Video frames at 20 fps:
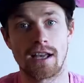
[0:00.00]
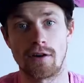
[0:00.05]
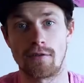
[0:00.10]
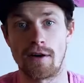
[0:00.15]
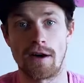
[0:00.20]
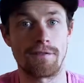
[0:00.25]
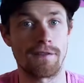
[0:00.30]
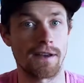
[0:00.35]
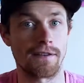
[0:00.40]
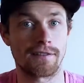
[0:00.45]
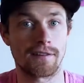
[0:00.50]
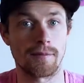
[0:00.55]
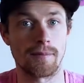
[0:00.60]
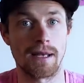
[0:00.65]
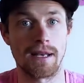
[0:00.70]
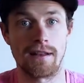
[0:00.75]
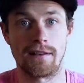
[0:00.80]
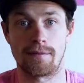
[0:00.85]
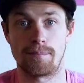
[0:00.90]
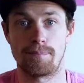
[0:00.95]
a rough
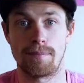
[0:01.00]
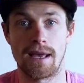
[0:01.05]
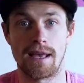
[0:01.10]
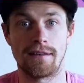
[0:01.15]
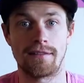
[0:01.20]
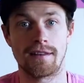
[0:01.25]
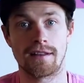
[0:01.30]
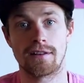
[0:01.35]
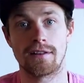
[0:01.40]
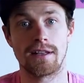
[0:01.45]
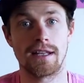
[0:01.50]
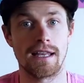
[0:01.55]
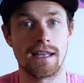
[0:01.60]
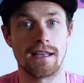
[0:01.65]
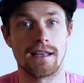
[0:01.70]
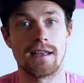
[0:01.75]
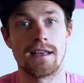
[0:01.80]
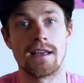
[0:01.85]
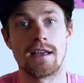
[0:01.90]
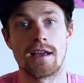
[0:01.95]
estimate. It's
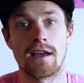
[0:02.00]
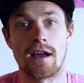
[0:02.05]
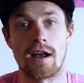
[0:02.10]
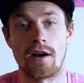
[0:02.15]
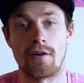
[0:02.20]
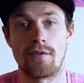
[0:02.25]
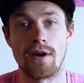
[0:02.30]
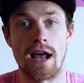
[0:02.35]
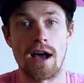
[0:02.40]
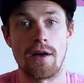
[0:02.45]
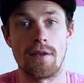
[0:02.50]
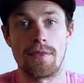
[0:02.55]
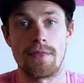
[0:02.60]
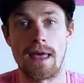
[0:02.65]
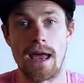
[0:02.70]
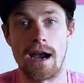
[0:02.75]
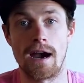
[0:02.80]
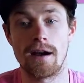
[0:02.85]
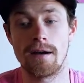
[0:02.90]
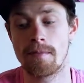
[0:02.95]
basically around
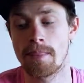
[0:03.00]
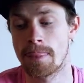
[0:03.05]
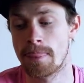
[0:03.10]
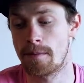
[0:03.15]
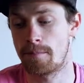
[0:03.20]
there.